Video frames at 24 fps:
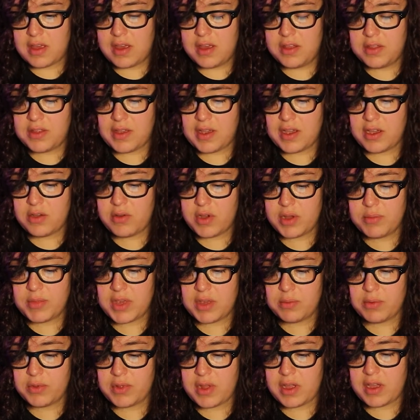And now I'm
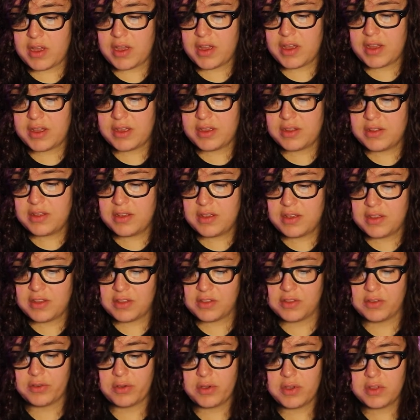able to hide
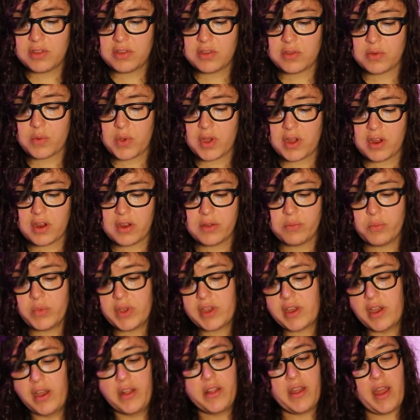the green square, and we
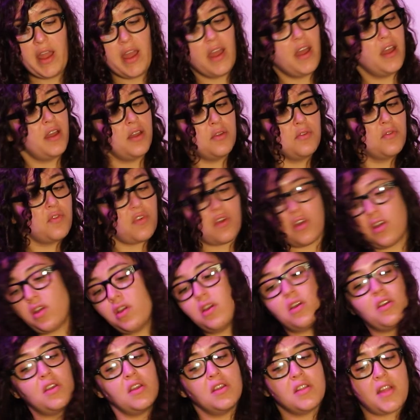kind of have
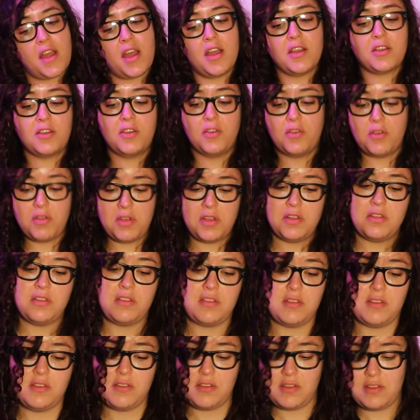an
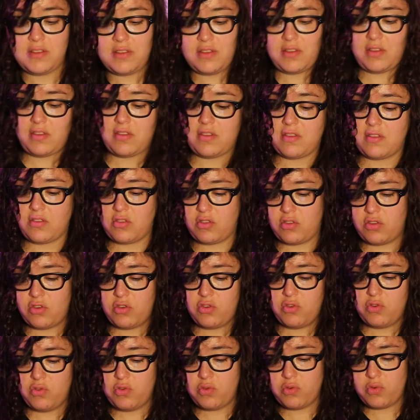accurate
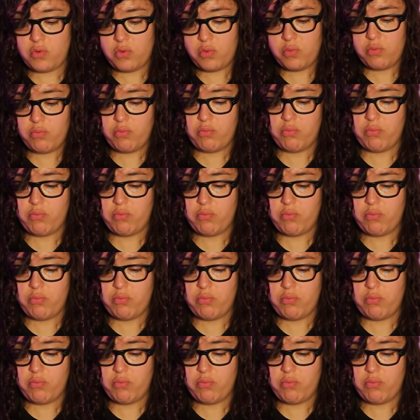to